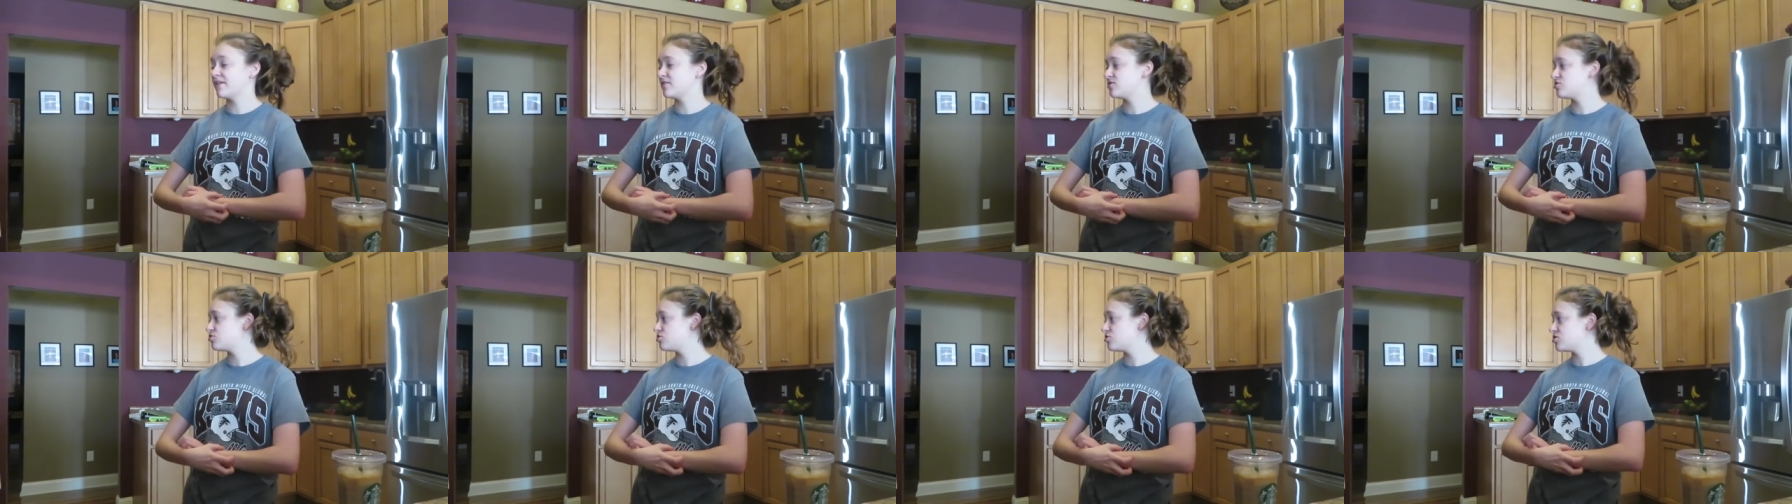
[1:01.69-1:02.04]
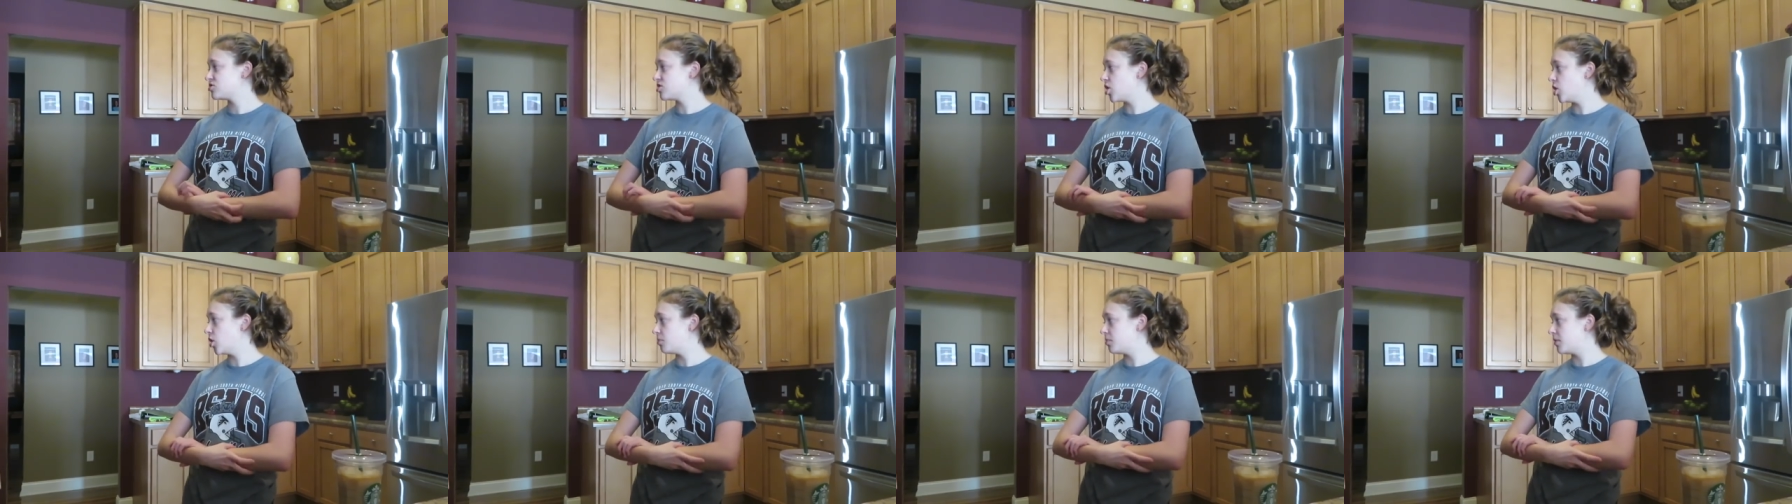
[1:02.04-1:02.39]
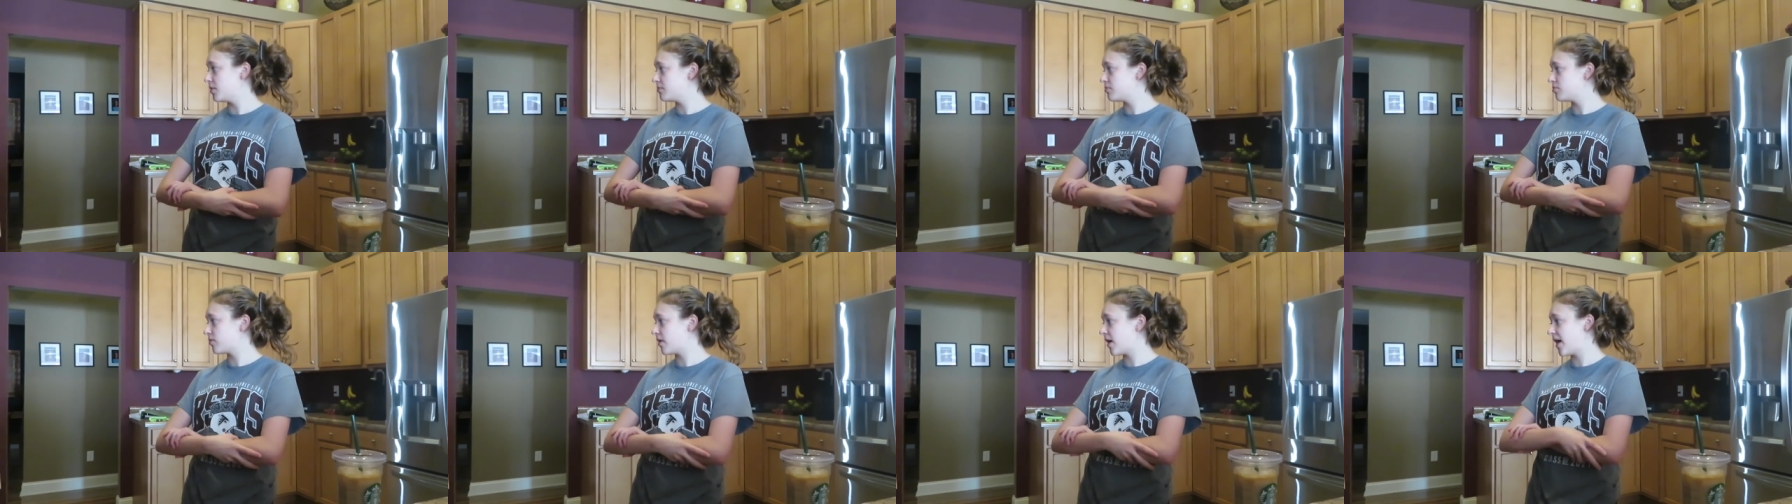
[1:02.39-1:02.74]
Let's just hope
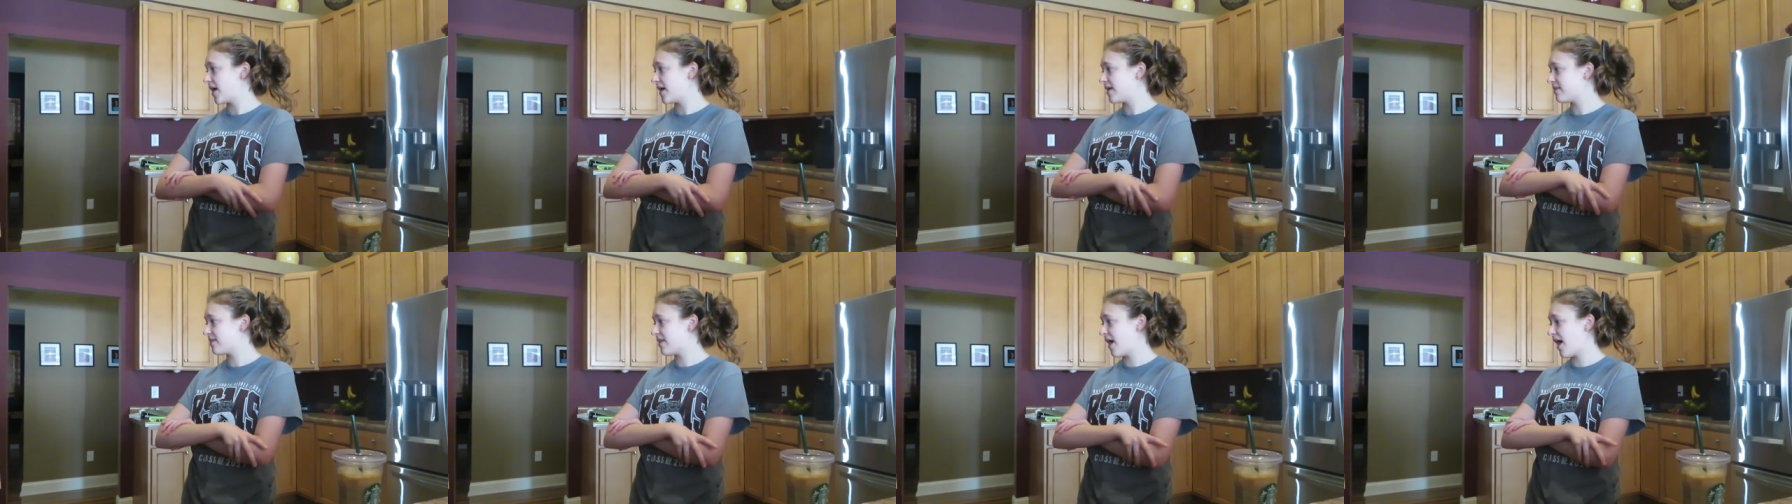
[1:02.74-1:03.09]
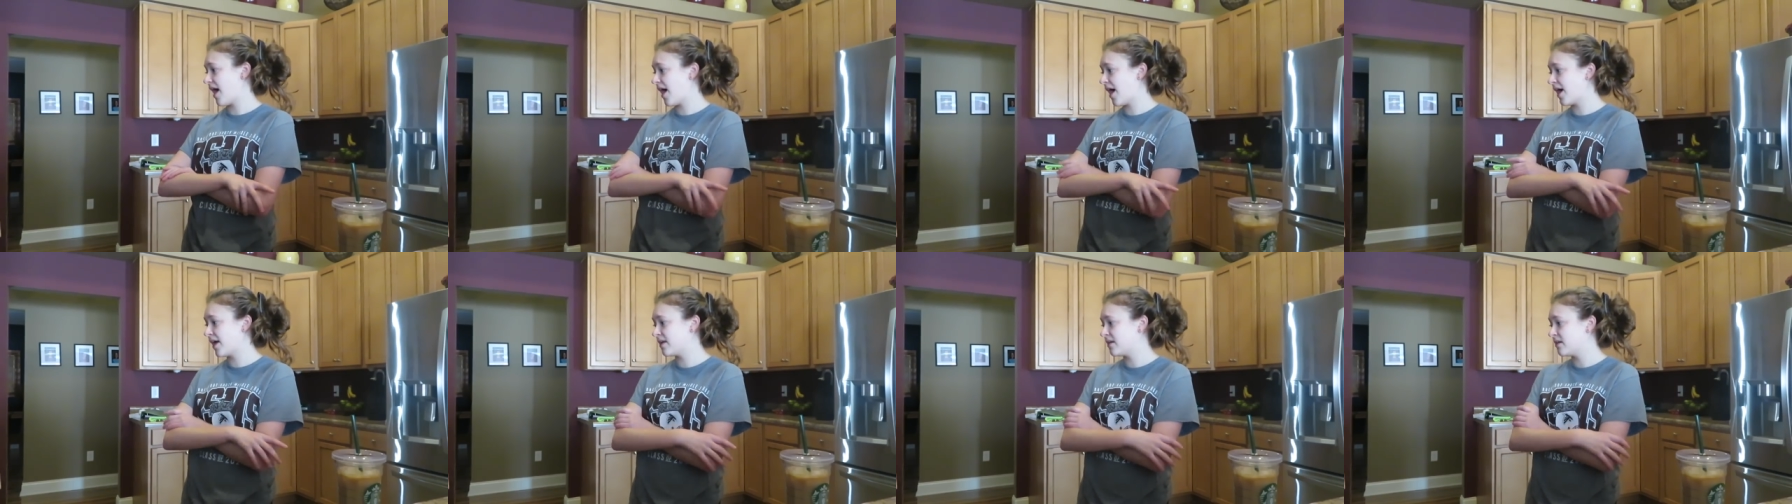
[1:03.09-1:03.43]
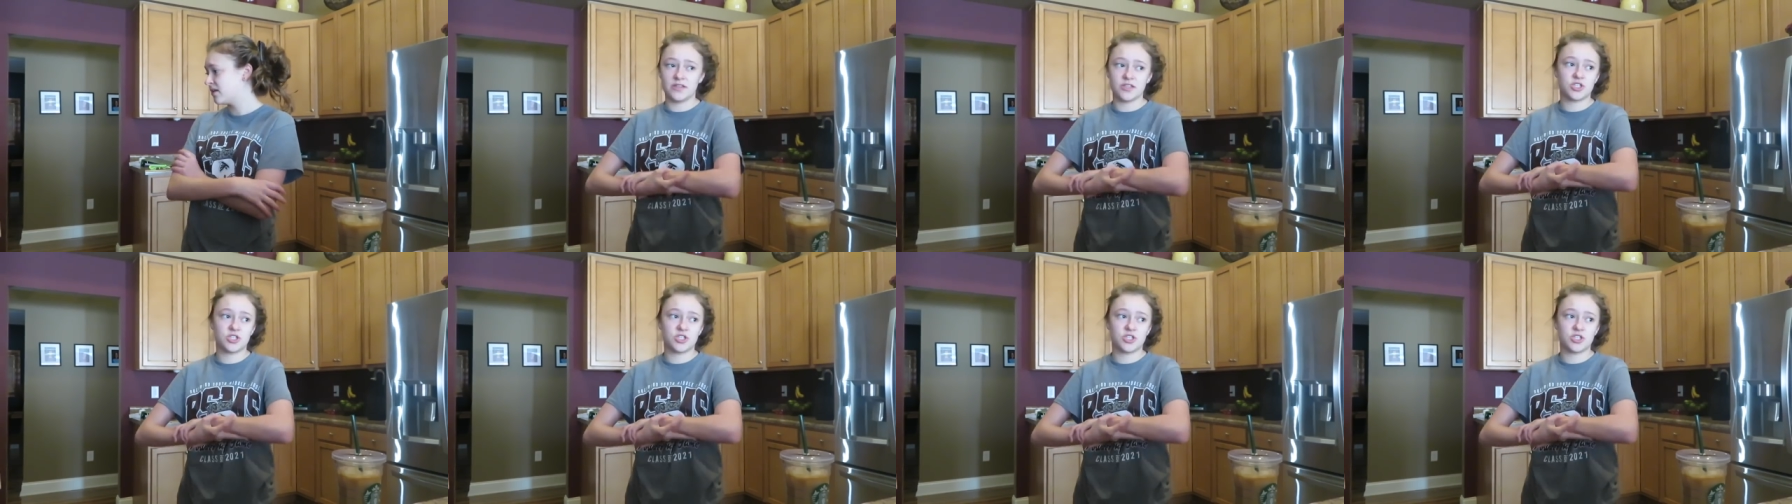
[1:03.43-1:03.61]
and pray that